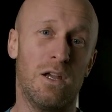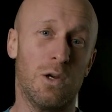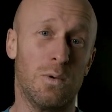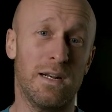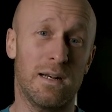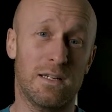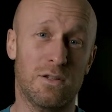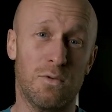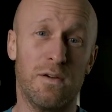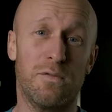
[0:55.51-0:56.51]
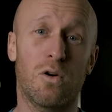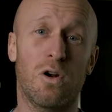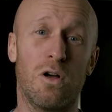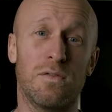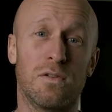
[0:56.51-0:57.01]
You'll need at least 3 or 4
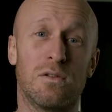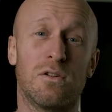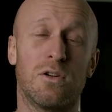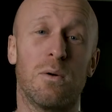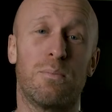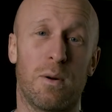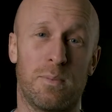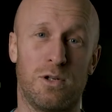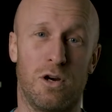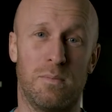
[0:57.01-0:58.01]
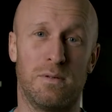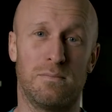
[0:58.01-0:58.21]
cloths to do a proper job.